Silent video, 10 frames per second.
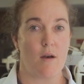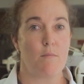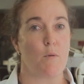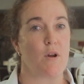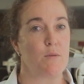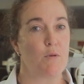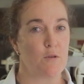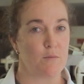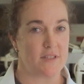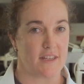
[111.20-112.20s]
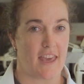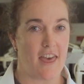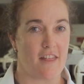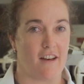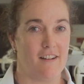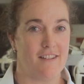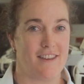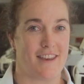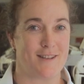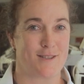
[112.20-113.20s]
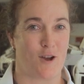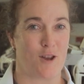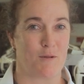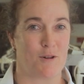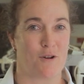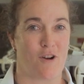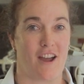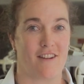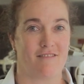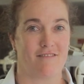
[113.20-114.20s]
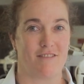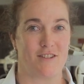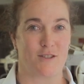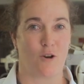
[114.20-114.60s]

But when you put them together, you get sodium chloride, which is